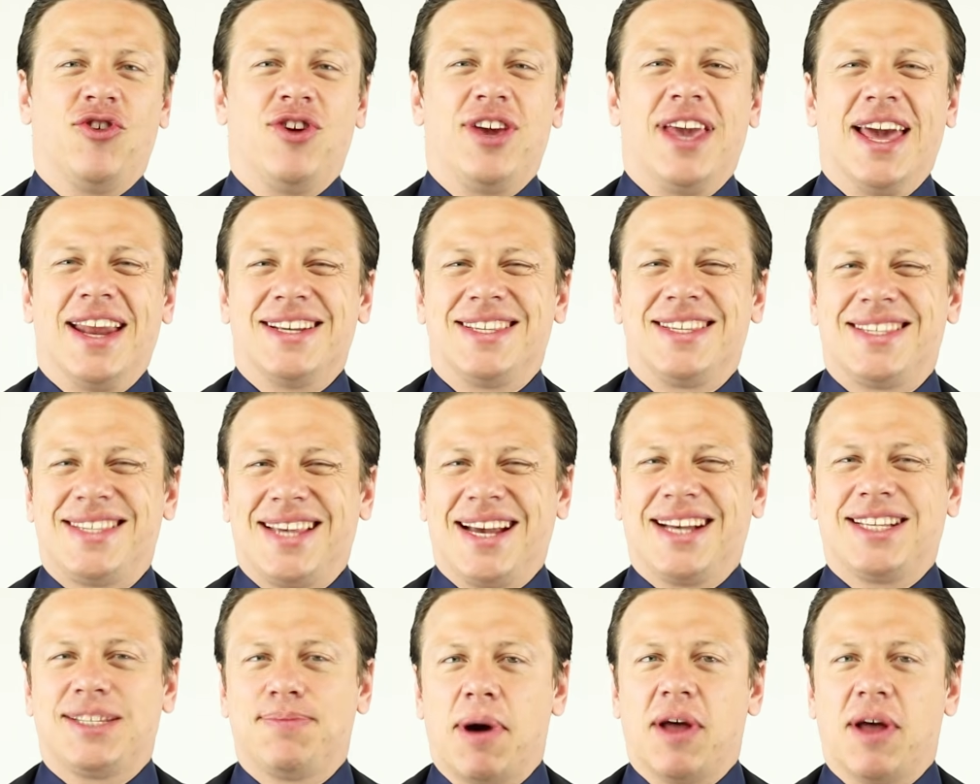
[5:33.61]
you get a
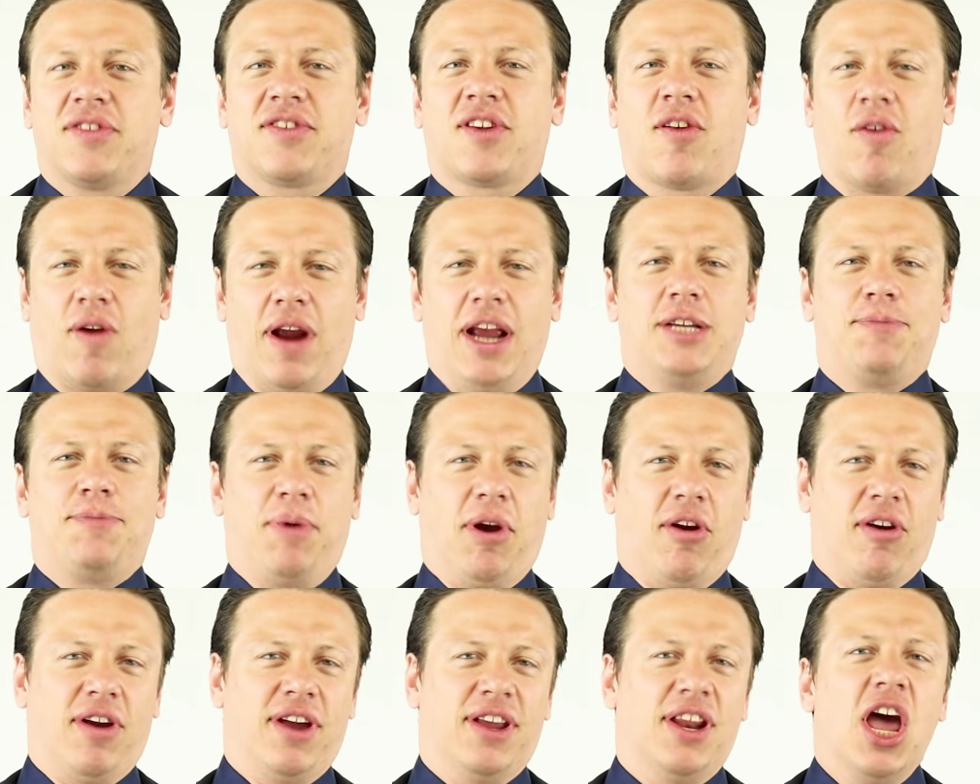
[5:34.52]
6 months grace
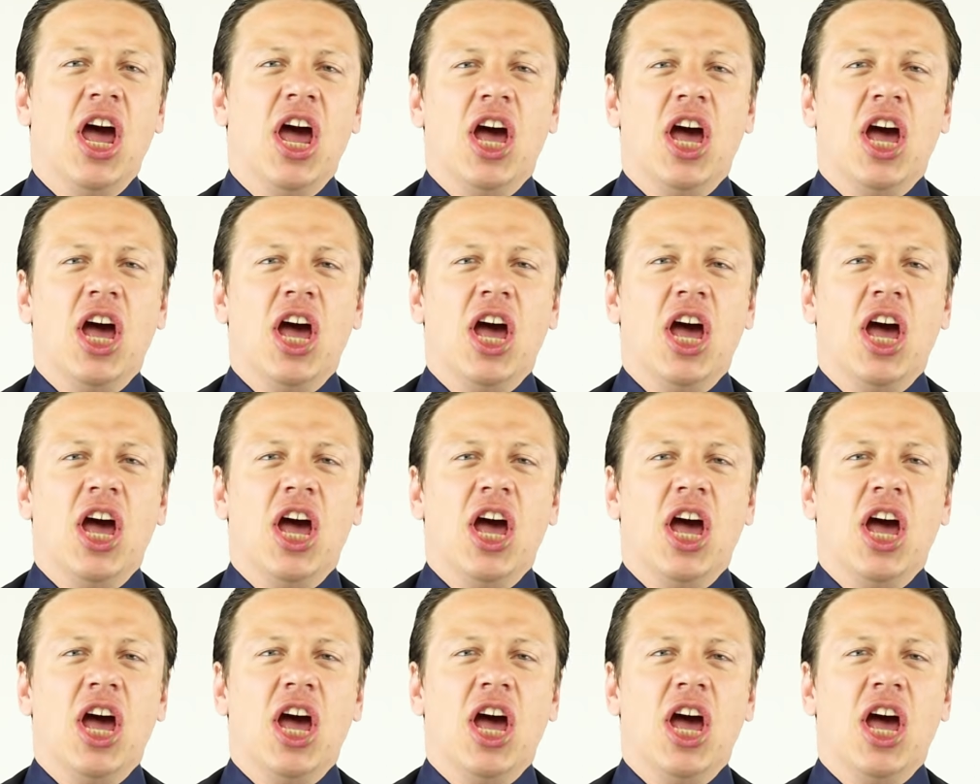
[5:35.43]
period